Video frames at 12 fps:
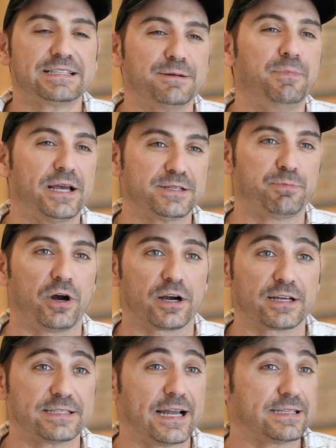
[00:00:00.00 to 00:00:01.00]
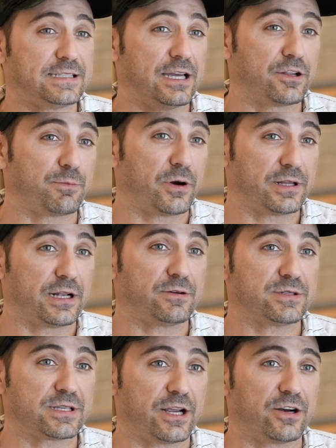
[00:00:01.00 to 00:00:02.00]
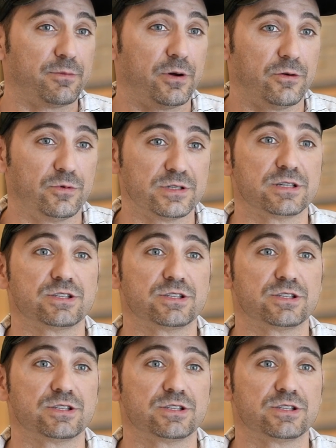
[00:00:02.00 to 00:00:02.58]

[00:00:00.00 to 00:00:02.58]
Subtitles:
the best part, because that's the other part that I was scared about, was the